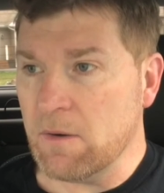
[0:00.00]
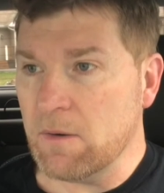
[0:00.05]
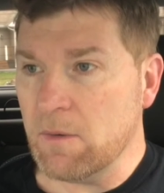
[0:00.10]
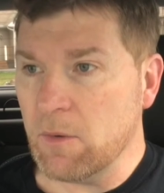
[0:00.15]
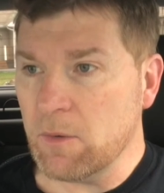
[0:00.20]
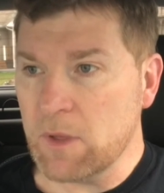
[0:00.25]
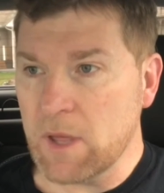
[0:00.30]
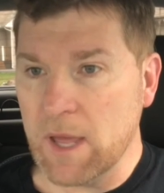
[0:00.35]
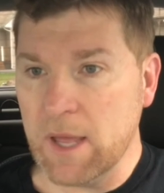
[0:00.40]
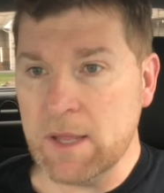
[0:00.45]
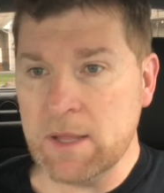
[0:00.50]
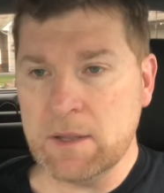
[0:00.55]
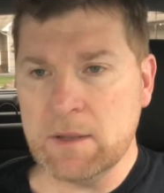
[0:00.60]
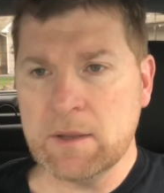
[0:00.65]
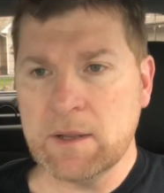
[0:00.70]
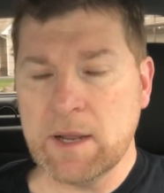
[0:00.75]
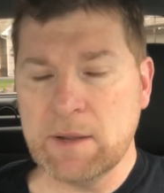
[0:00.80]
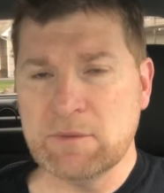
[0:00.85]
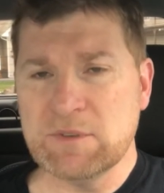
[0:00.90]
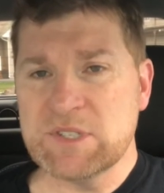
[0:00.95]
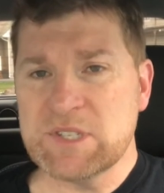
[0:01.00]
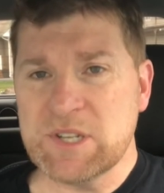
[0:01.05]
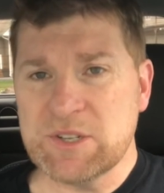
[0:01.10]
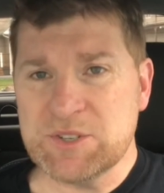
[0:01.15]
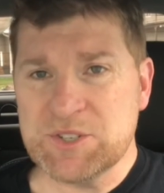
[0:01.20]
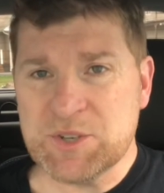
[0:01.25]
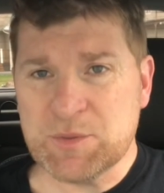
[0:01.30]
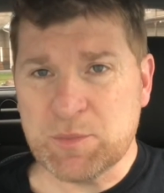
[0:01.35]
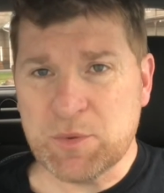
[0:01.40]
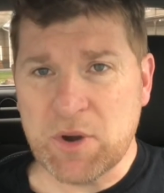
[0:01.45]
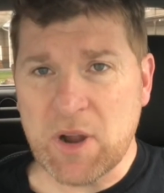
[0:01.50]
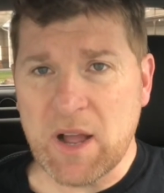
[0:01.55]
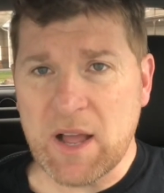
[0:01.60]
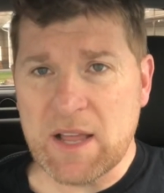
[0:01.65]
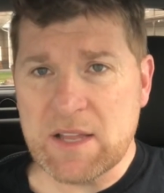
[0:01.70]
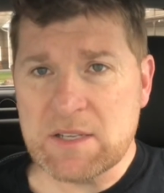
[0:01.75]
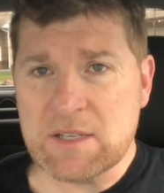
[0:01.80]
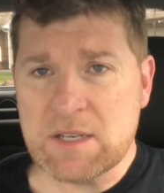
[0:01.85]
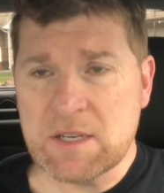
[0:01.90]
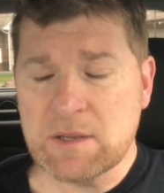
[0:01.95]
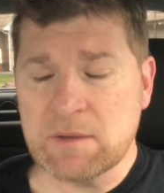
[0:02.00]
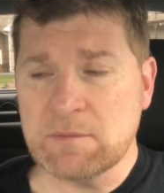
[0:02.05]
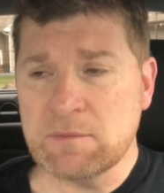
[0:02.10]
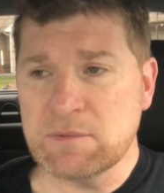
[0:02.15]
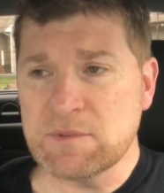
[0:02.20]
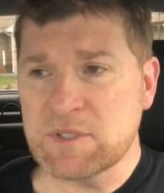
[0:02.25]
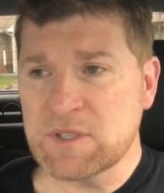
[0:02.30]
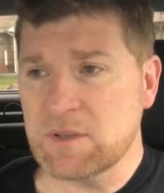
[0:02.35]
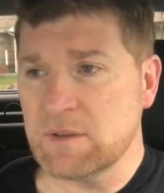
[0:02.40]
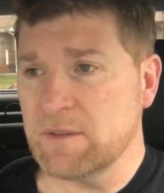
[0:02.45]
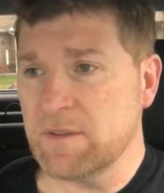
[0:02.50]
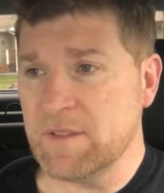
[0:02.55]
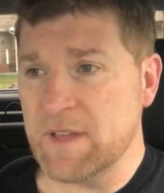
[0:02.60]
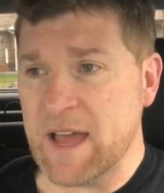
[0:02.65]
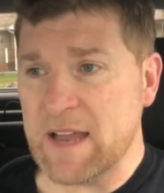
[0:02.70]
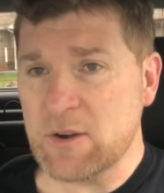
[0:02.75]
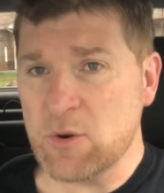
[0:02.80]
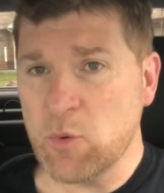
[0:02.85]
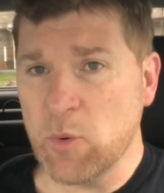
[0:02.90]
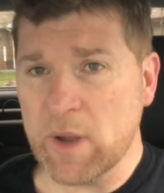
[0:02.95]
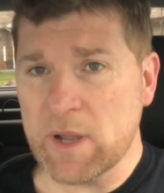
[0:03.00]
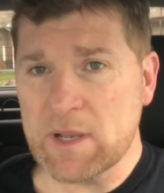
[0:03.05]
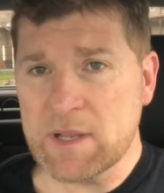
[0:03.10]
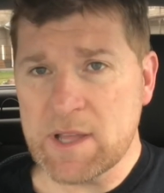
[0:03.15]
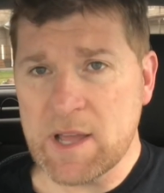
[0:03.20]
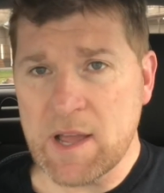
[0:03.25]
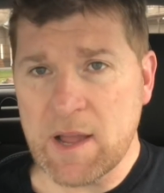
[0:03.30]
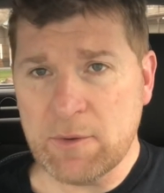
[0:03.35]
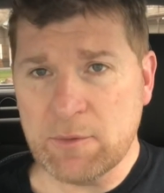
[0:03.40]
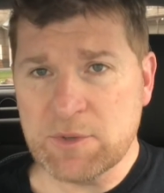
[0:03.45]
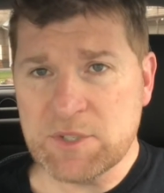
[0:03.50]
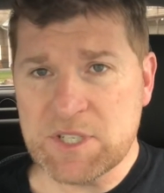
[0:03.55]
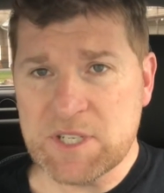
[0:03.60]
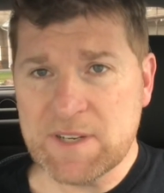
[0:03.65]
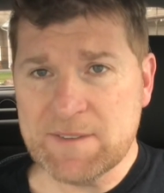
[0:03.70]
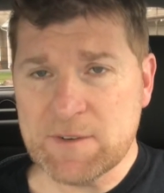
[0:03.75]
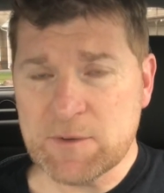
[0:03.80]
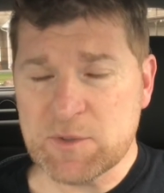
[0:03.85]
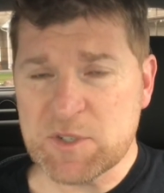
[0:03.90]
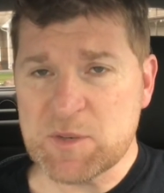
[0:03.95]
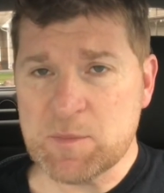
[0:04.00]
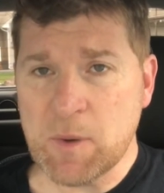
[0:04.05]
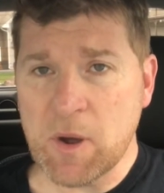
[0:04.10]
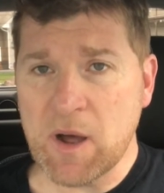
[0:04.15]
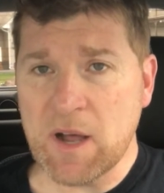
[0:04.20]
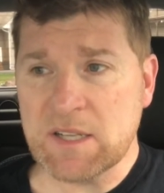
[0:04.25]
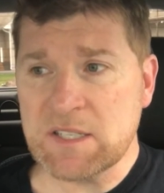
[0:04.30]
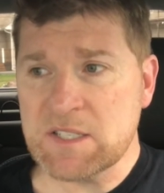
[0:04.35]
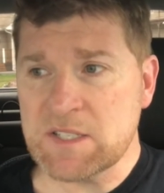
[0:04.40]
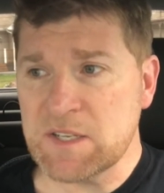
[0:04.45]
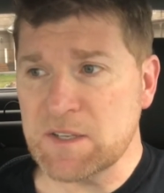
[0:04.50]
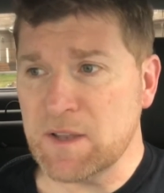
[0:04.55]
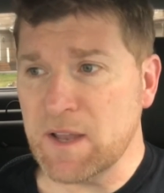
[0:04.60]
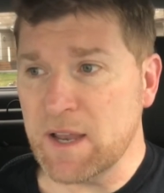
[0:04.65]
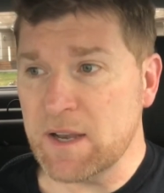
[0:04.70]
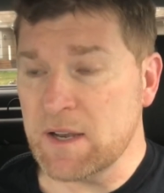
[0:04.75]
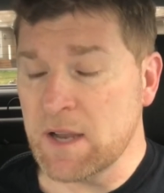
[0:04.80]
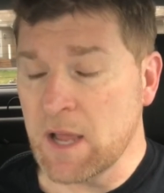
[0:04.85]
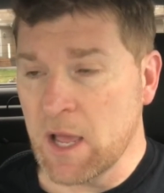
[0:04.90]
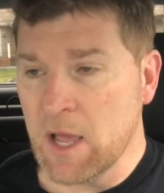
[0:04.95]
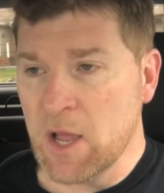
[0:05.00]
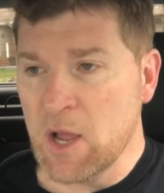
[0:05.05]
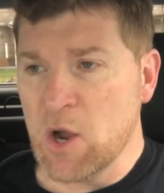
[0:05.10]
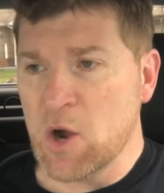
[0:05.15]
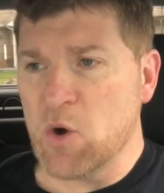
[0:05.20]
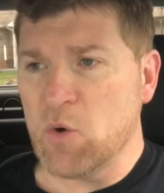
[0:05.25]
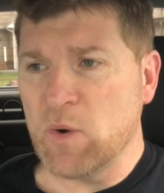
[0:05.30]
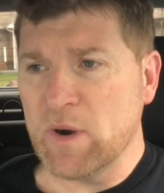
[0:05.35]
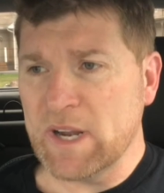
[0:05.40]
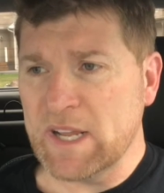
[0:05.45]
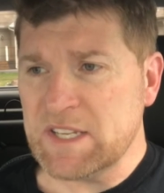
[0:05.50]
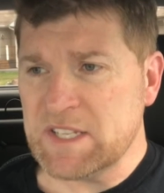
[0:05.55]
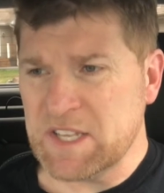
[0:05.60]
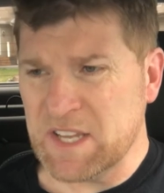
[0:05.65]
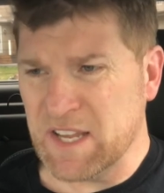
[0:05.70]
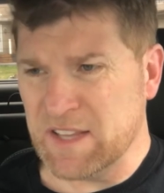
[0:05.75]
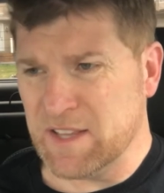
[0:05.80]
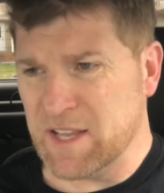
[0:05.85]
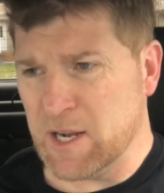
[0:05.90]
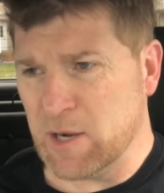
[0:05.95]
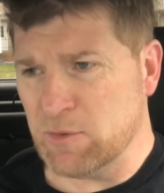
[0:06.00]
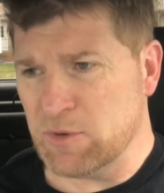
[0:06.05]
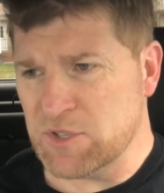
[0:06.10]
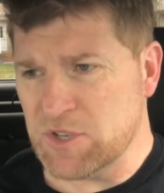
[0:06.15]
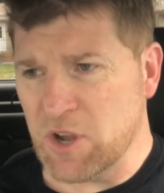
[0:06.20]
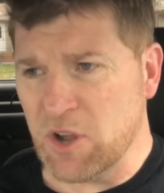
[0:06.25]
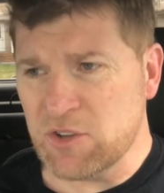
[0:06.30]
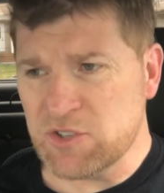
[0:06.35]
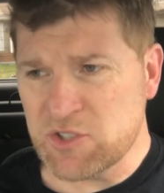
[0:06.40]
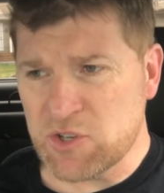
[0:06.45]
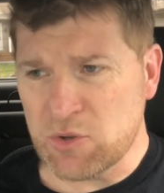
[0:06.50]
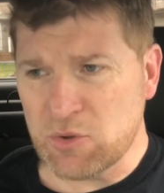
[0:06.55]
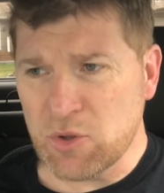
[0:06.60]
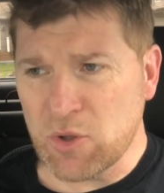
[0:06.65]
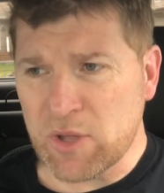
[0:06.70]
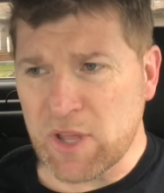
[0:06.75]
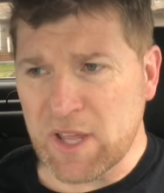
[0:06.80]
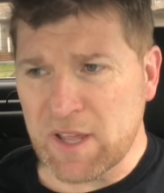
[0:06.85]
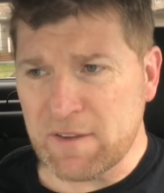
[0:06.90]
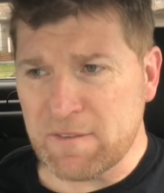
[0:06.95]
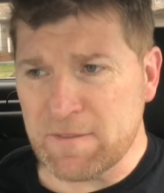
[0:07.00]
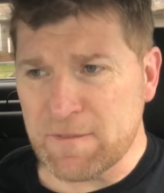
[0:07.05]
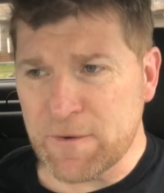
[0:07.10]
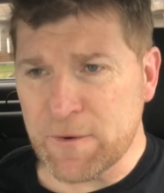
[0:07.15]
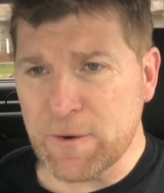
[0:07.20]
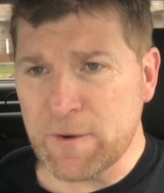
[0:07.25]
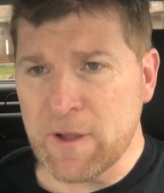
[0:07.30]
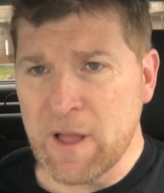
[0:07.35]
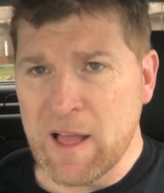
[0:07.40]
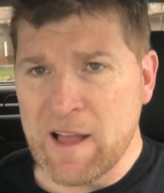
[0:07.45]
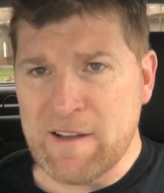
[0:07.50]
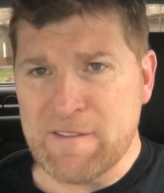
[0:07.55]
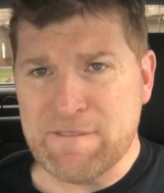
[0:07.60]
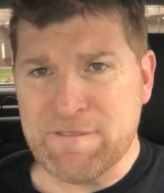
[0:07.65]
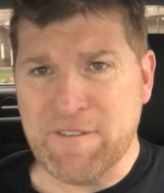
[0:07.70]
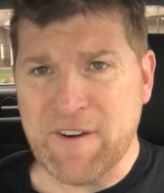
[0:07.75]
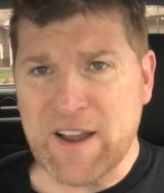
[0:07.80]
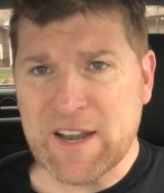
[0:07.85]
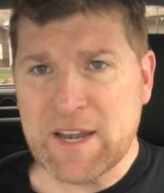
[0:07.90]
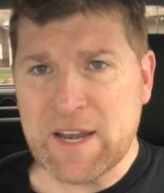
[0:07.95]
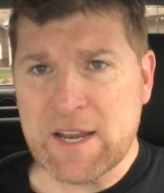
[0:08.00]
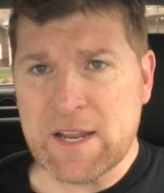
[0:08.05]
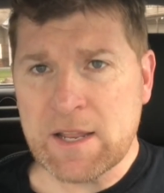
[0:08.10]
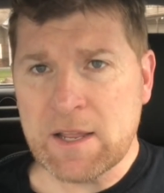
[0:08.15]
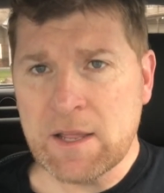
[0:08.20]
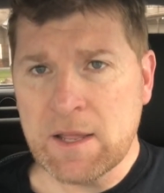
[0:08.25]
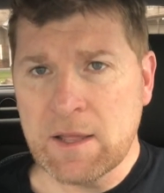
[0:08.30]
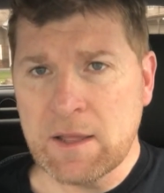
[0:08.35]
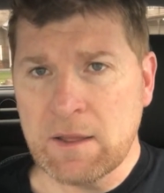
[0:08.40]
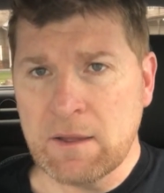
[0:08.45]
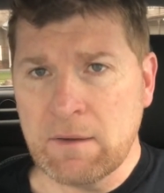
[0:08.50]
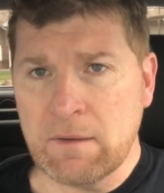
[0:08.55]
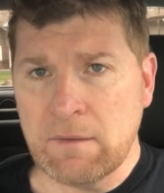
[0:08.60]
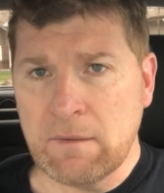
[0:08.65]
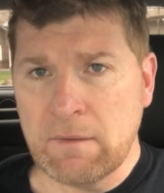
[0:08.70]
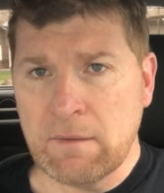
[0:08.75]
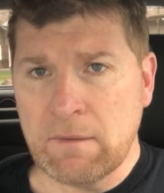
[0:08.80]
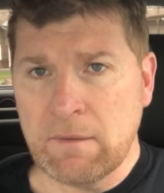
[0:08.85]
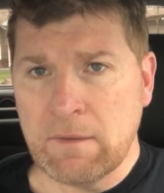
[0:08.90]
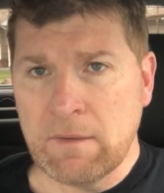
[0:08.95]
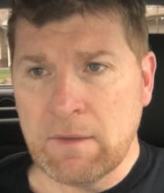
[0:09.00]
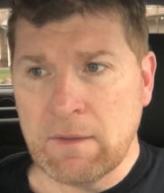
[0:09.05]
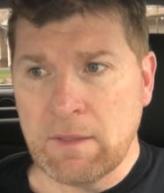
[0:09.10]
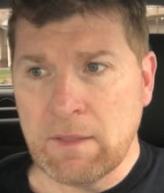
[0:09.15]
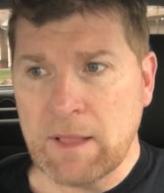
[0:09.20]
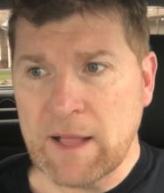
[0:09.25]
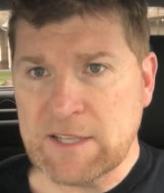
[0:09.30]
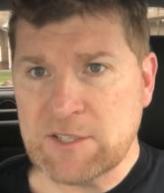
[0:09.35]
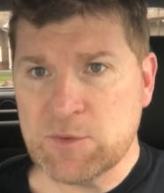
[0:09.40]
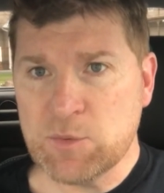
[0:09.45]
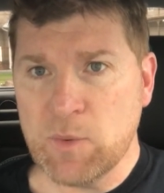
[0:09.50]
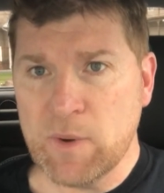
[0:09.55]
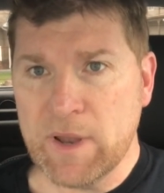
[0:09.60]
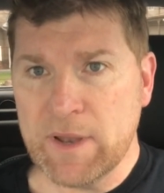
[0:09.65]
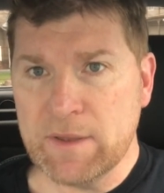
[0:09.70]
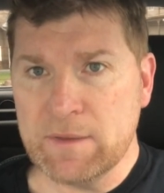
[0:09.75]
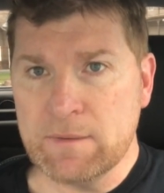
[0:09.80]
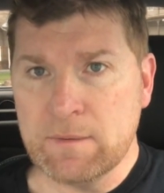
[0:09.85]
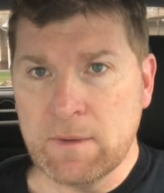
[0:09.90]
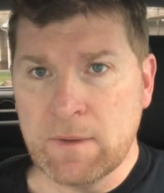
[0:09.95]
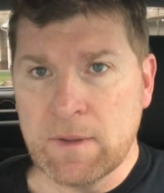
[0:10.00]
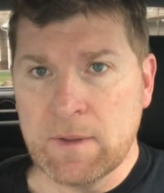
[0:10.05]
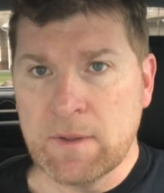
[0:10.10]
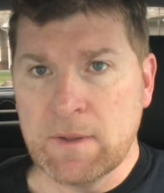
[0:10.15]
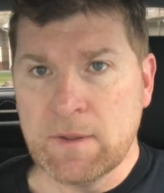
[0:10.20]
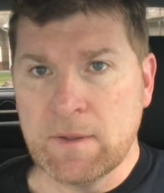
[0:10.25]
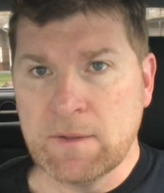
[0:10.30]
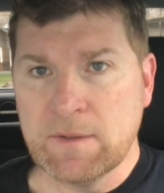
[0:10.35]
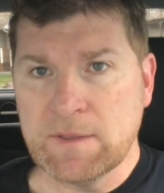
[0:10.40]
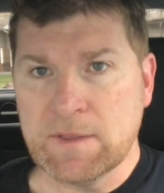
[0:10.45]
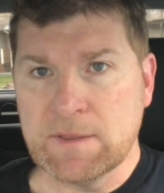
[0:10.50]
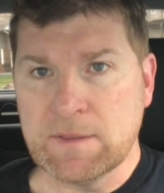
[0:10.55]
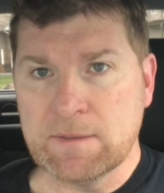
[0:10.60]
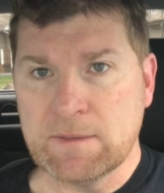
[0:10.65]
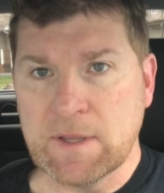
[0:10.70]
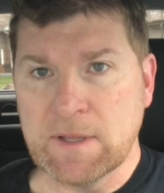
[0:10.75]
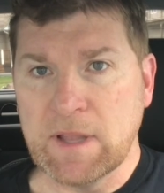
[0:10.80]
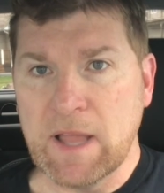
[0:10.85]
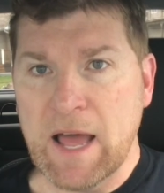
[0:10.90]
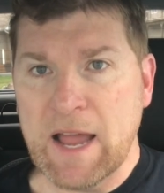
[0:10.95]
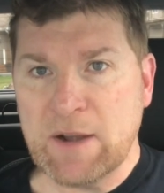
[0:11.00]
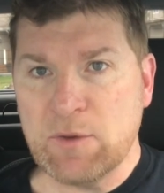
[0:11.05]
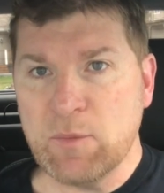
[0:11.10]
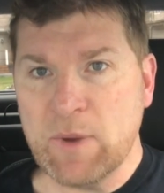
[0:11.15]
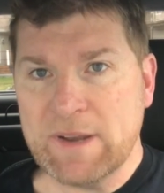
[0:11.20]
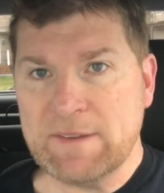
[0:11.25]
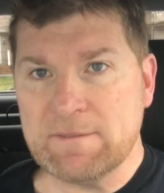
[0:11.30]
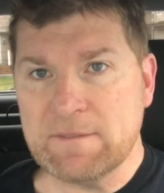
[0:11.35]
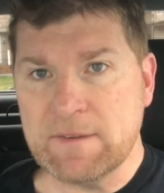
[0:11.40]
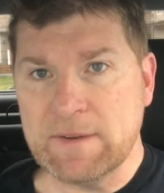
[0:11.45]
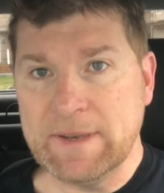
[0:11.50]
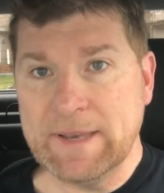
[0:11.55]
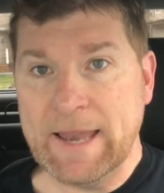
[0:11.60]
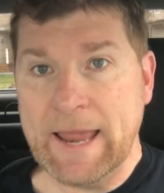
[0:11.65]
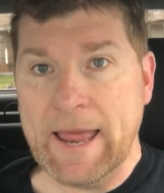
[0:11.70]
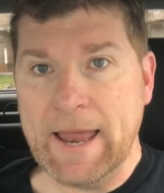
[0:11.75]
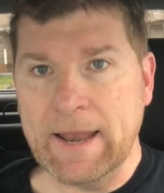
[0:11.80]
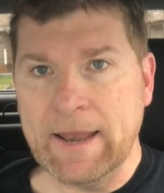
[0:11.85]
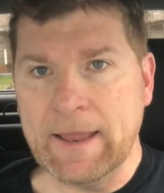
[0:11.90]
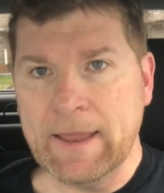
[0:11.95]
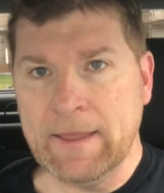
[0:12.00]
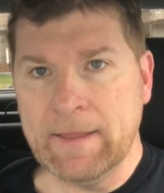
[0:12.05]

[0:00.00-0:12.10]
okay. I was a little surprised. It was that quickly I received a response. And then when I said that I was also looking for funding, that's when the line went dead.